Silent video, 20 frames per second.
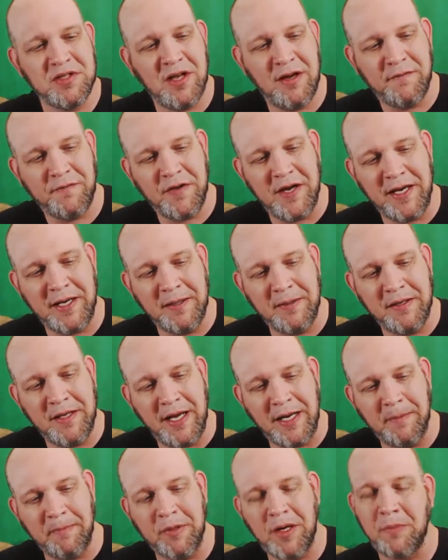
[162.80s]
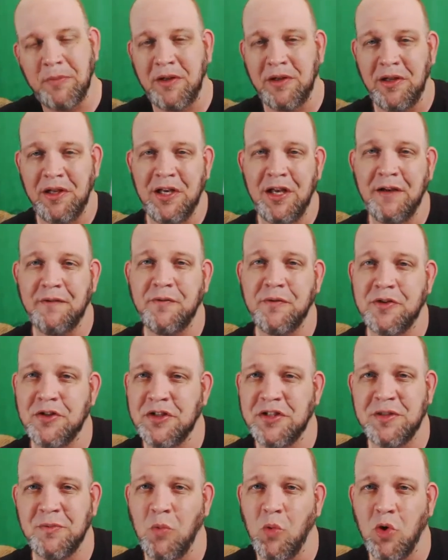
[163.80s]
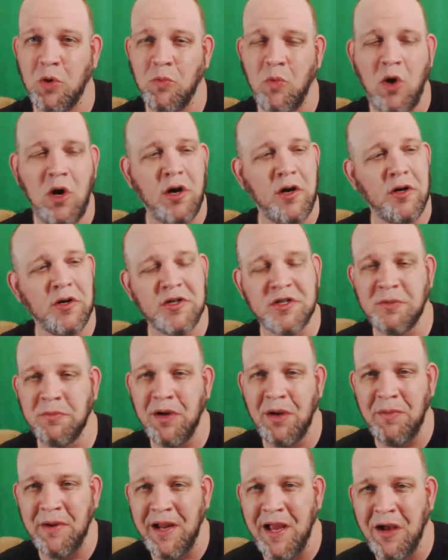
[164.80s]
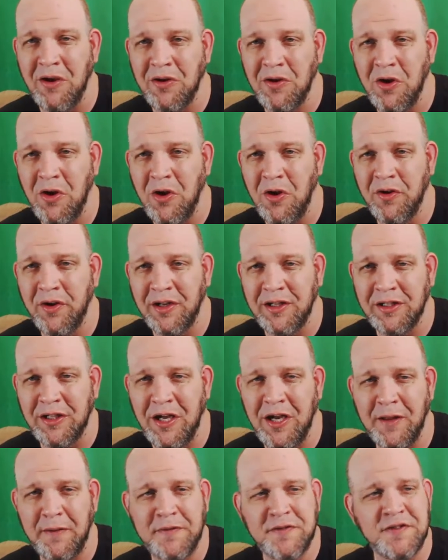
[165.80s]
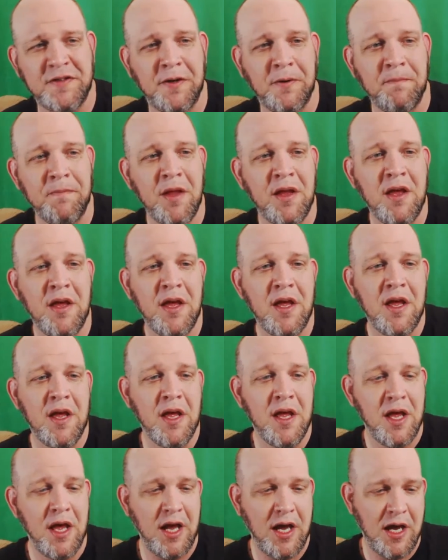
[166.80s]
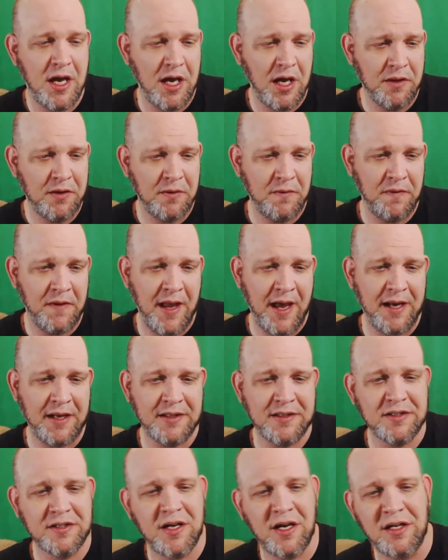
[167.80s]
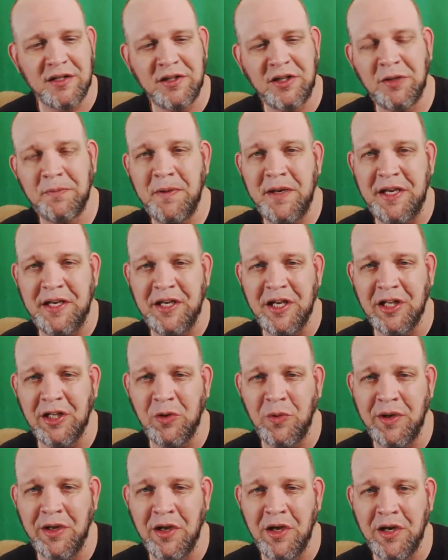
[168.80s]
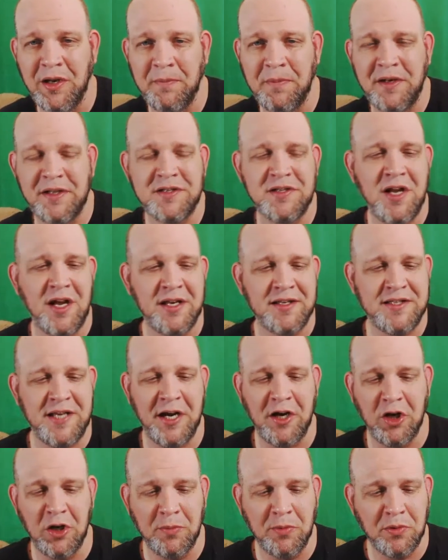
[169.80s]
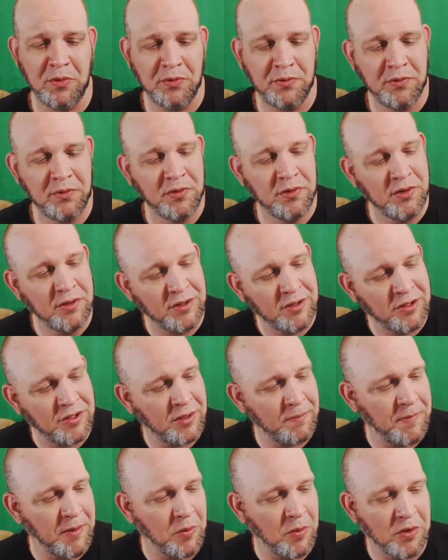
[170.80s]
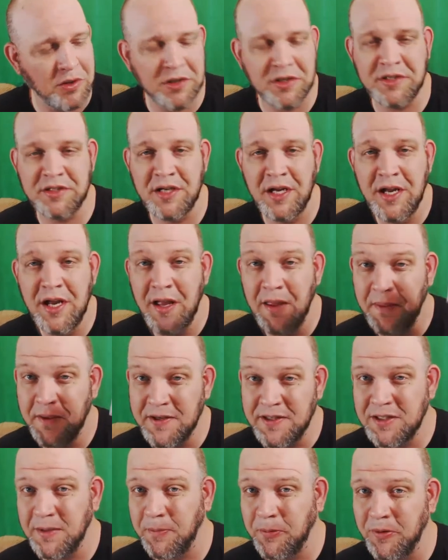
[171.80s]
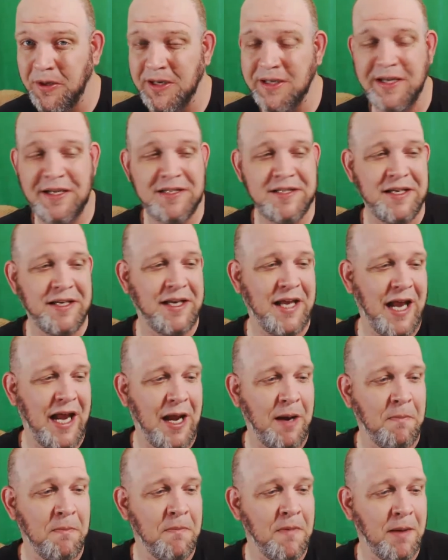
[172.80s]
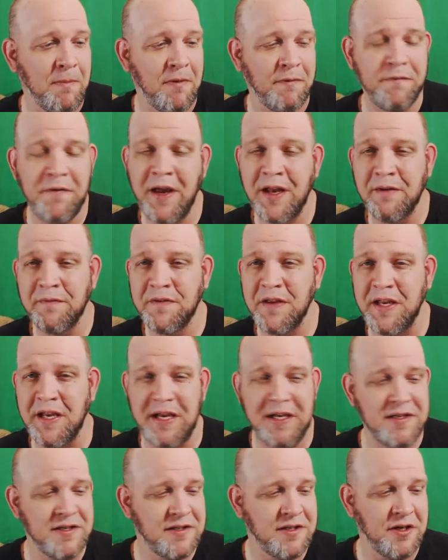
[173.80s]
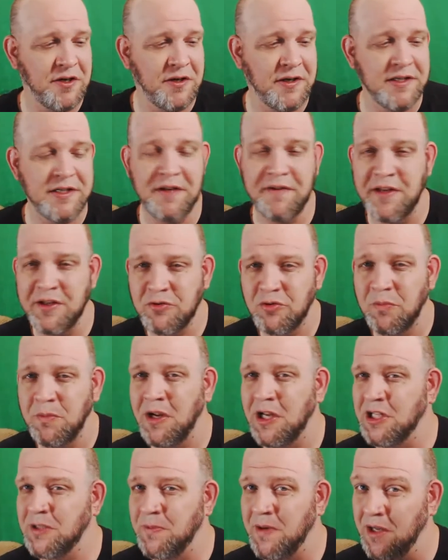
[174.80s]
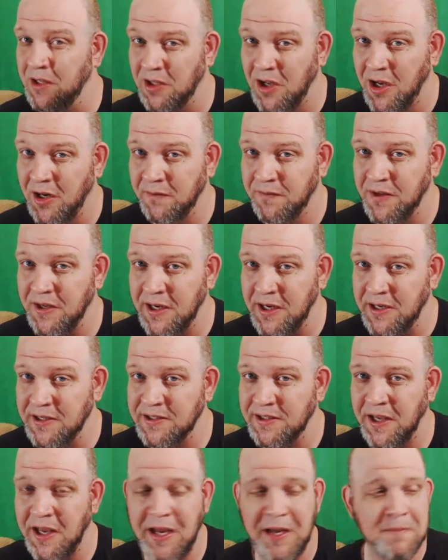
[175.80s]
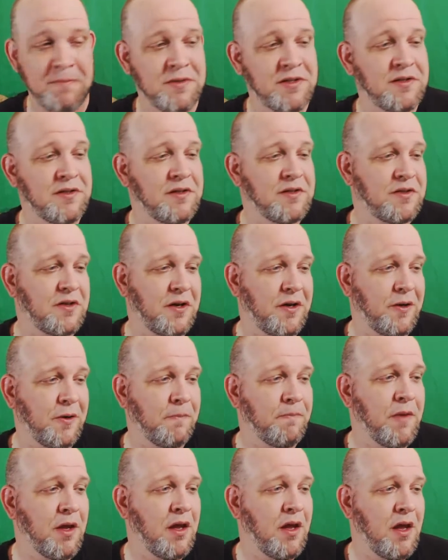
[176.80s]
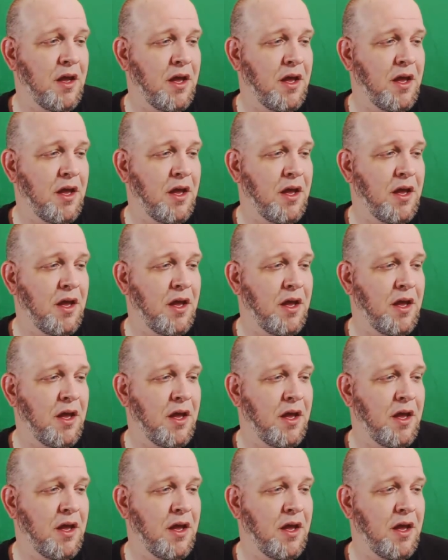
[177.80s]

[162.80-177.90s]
stuff that I could probably clean off with just some warm water or some rubbing alcohol and a cloth. So other than that, it's got a little bit of yellowing on it, but it's not terrible. Could be worse. This is a pretty decent game. I'm a fan of the East series, and this reminds me a lot of the East games, so